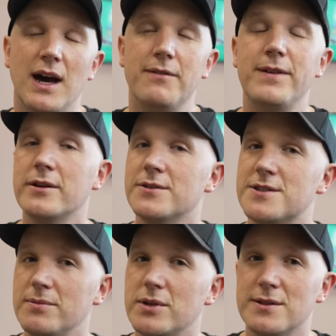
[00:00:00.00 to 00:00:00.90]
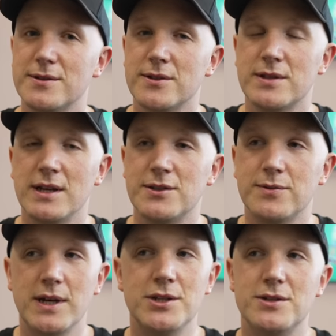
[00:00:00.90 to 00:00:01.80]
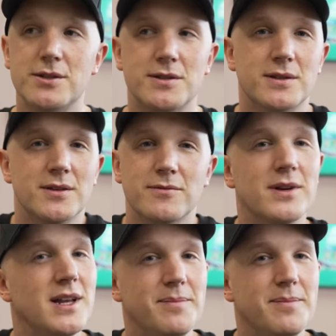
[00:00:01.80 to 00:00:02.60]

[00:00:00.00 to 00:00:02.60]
I think on some consoles like the Switch it just doesn't really